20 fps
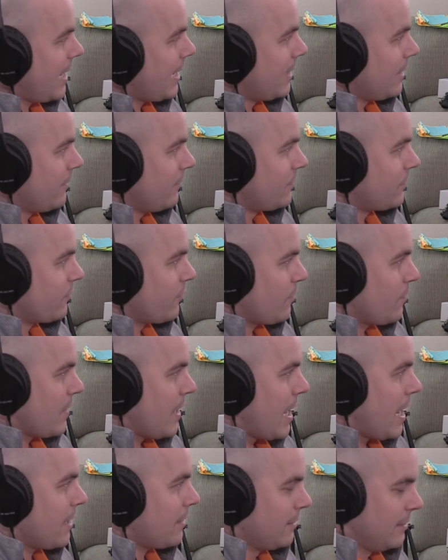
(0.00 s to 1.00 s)
the negatives
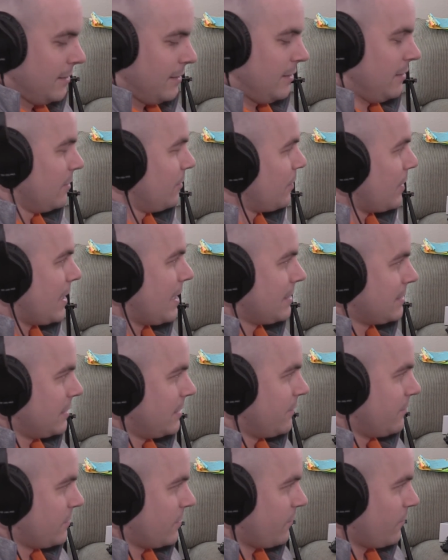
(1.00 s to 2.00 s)
from that and the
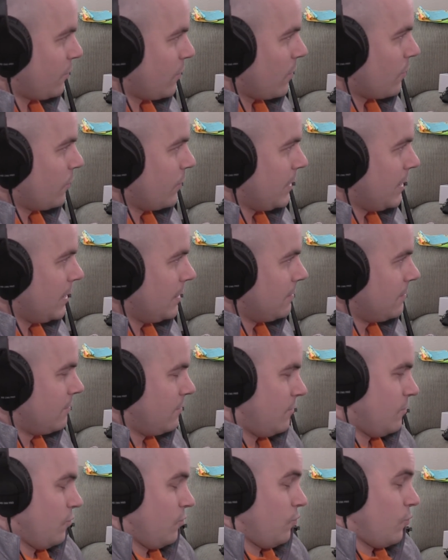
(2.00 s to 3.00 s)
positives of what
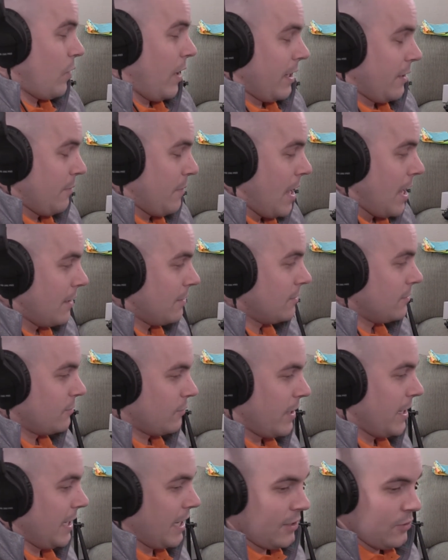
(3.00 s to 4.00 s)
we
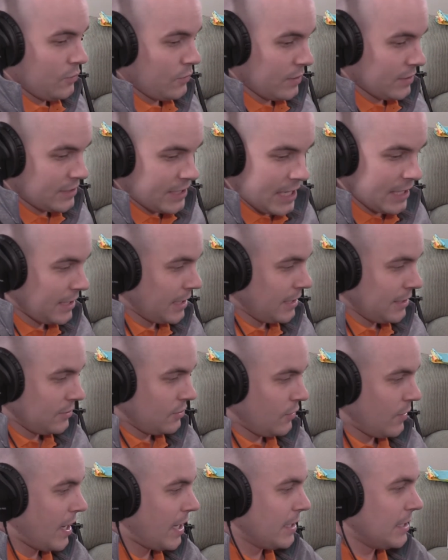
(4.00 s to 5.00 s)
recommend, right? And you can take
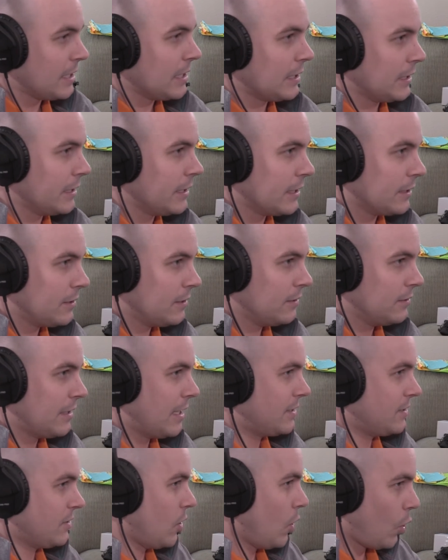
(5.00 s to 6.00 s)
that into any
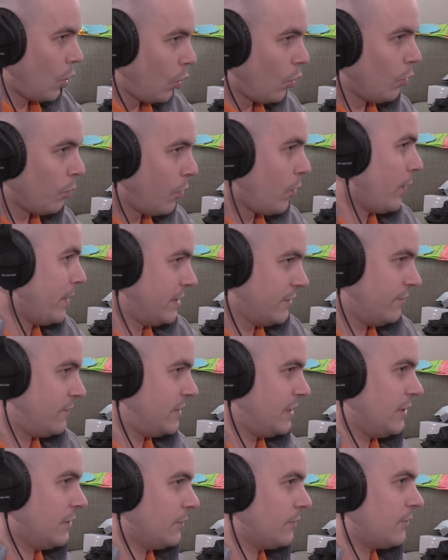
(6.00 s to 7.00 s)
clinic. That's The whole
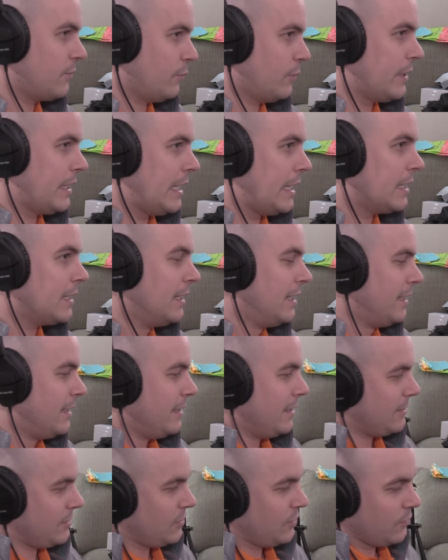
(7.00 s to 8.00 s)
point of tier 3,
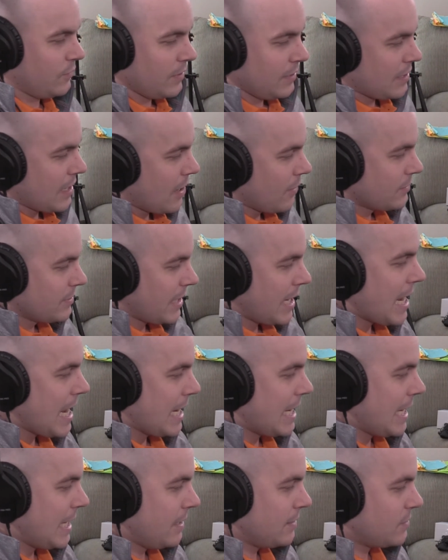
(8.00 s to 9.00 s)
is you can now
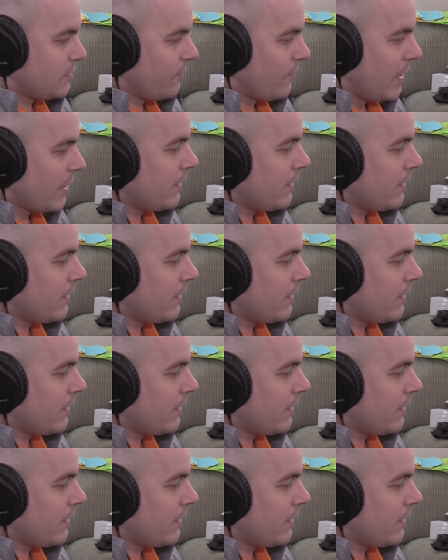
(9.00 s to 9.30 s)
take a